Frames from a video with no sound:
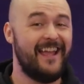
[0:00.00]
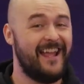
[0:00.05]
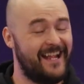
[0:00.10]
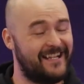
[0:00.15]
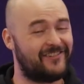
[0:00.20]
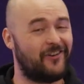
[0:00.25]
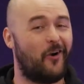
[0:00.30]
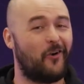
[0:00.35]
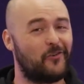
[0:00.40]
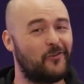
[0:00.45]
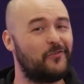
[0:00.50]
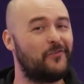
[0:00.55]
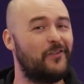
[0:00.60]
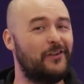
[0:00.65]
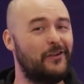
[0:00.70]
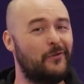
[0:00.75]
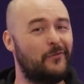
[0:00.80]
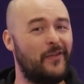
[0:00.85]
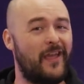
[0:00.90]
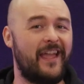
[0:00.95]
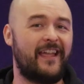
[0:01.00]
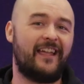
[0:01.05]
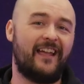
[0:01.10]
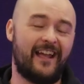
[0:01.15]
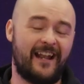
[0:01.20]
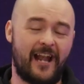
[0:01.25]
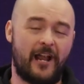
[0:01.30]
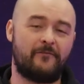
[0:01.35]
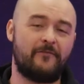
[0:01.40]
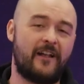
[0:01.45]
It's harder than you think,
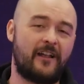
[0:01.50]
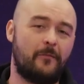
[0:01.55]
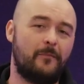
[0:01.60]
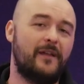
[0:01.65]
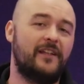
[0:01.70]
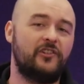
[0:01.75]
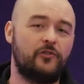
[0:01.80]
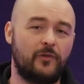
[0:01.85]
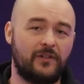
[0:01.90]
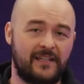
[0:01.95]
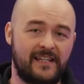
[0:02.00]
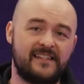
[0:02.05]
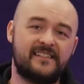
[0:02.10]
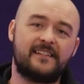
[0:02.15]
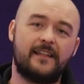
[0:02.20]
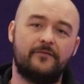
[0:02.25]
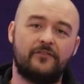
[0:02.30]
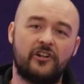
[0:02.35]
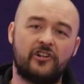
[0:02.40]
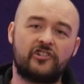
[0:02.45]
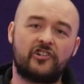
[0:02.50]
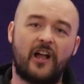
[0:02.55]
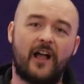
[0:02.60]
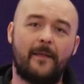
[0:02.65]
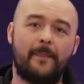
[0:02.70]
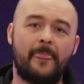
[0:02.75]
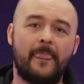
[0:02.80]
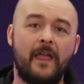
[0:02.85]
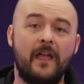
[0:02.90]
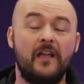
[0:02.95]
and I recommend you at least give it a shot.